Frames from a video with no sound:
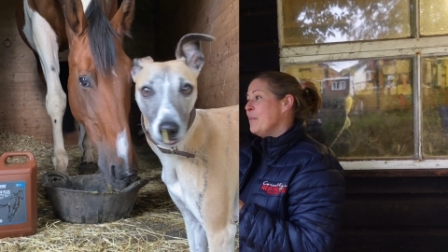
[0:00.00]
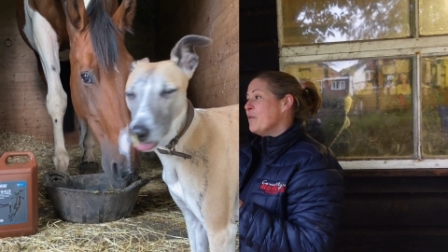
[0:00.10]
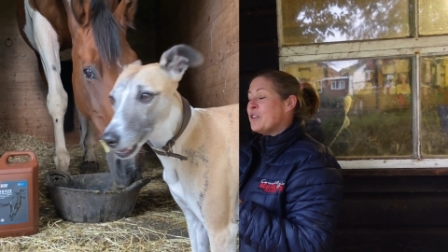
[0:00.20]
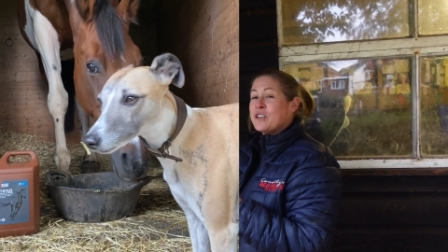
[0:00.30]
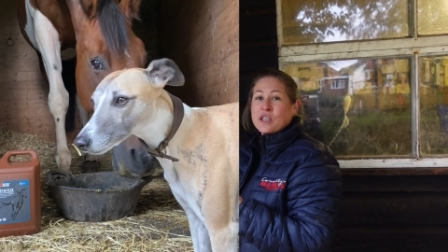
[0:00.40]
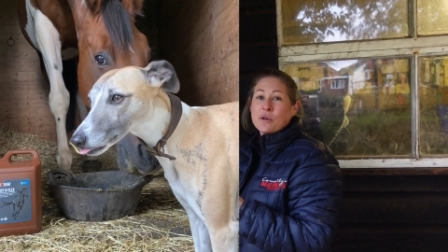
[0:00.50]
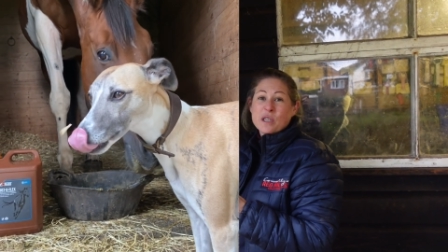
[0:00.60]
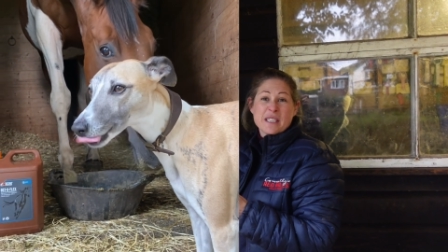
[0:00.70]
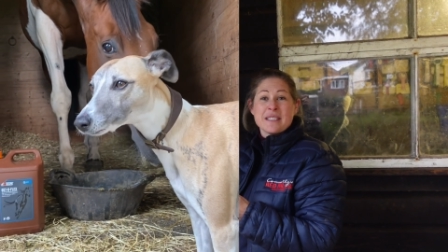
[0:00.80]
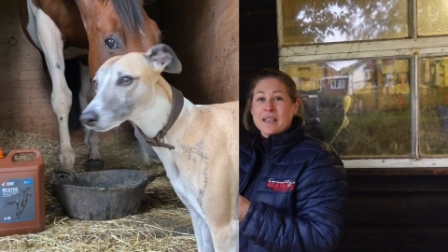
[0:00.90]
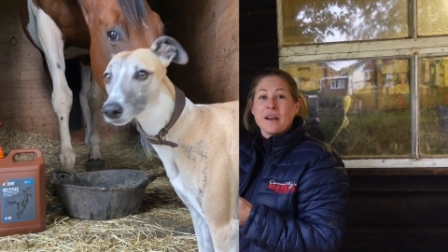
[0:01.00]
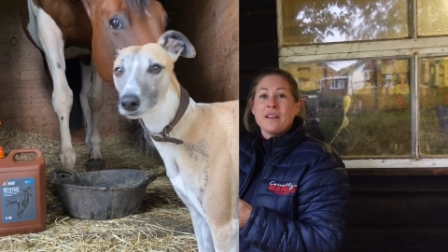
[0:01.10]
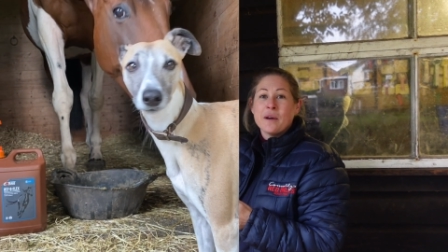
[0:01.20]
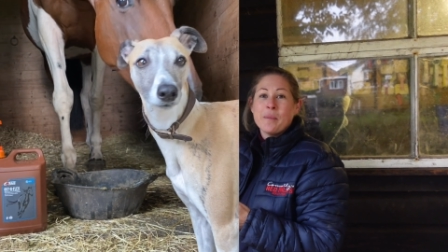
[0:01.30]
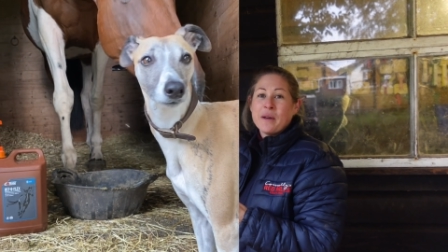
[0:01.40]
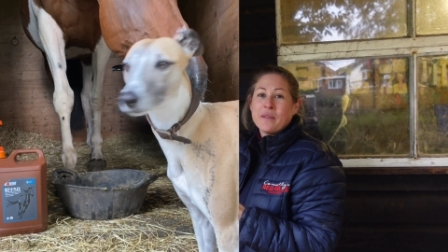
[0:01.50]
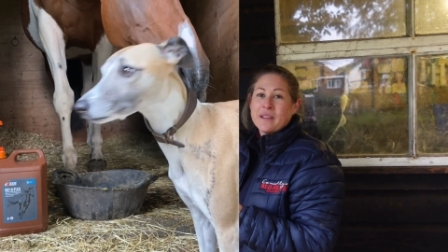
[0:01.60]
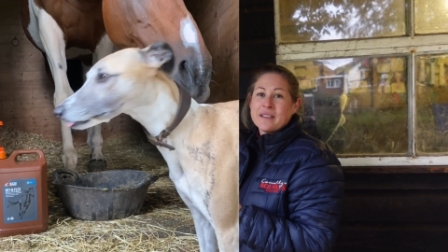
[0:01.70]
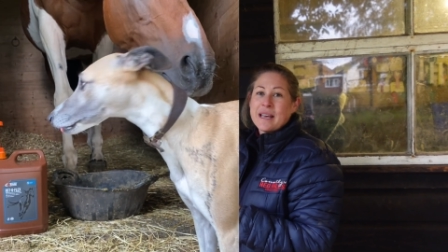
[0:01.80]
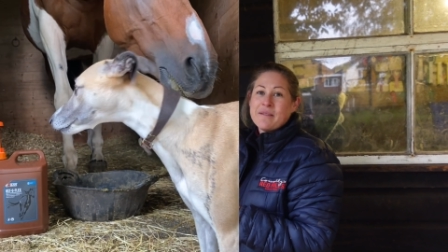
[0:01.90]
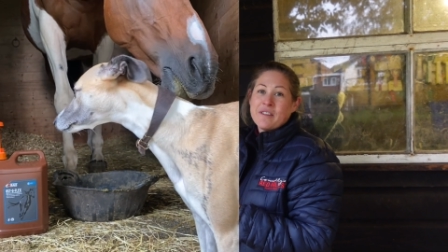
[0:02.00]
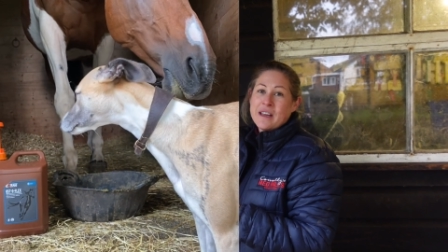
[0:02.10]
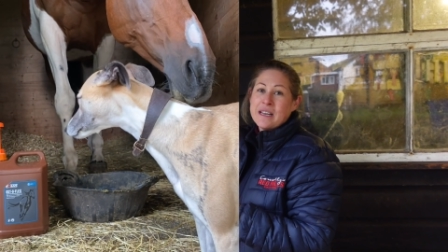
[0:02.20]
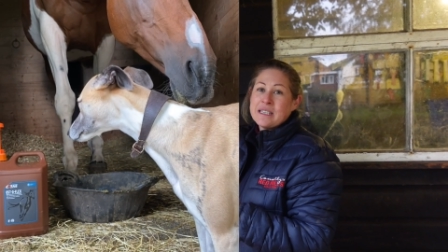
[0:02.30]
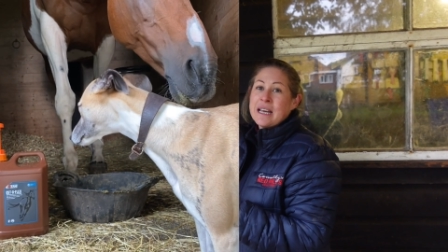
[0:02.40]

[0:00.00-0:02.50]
For the two horses, they're both on the same feed,